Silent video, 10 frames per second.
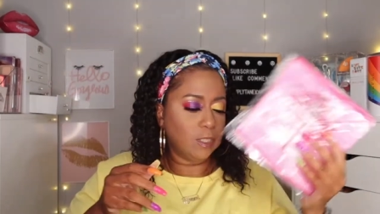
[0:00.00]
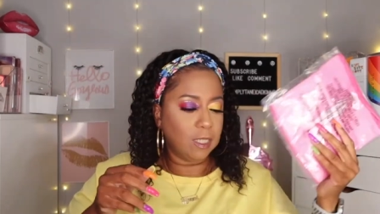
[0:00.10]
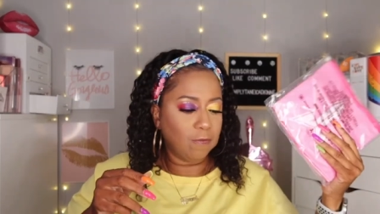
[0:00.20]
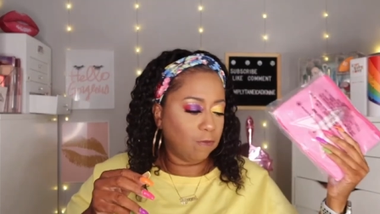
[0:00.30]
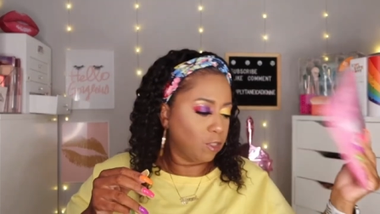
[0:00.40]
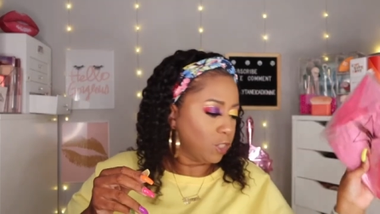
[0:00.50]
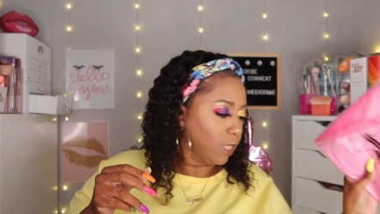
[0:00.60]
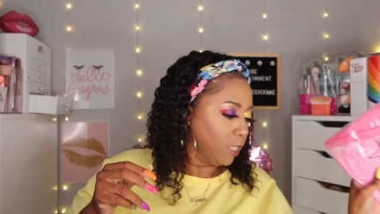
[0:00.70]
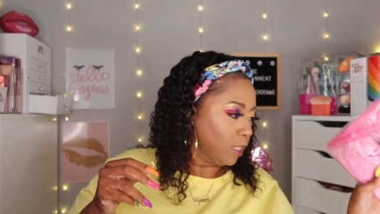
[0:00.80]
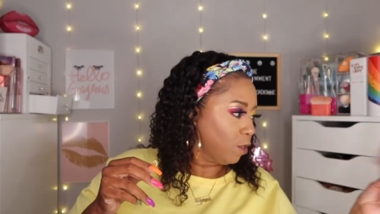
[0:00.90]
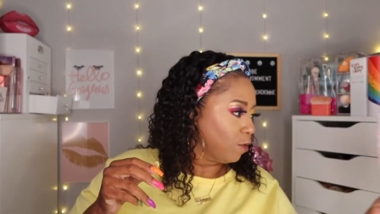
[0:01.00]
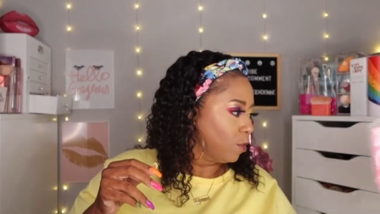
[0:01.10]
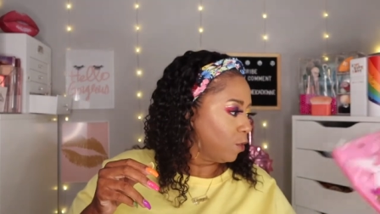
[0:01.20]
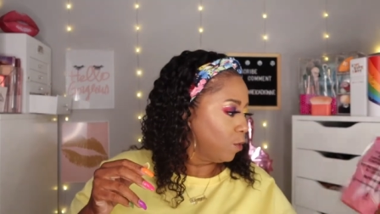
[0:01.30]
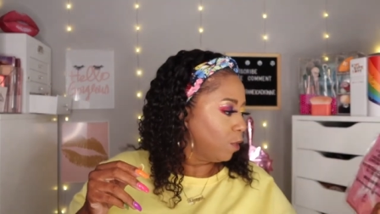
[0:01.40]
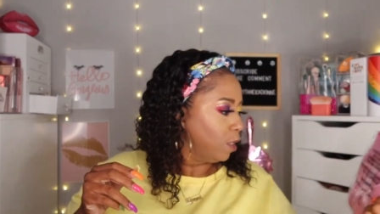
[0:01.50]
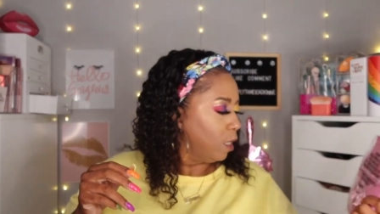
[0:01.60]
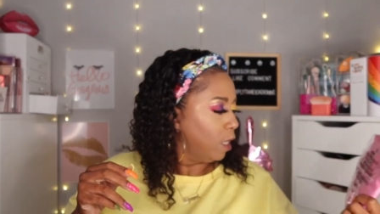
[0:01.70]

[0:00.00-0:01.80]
take for Jaden. Although